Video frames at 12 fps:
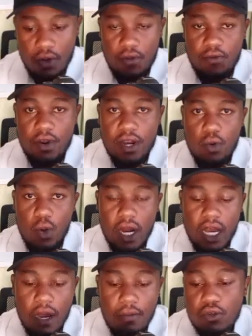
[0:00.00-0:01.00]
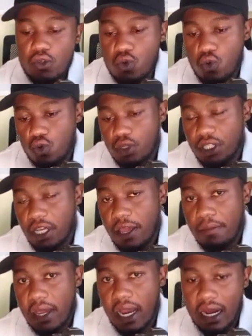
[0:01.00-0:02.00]
hello everyone, welcome to
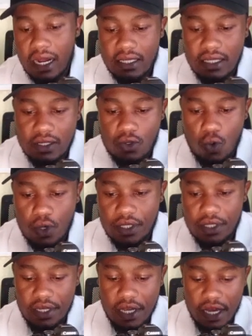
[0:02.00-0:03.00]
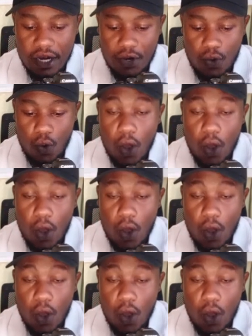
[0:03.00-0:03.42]
JB class once again,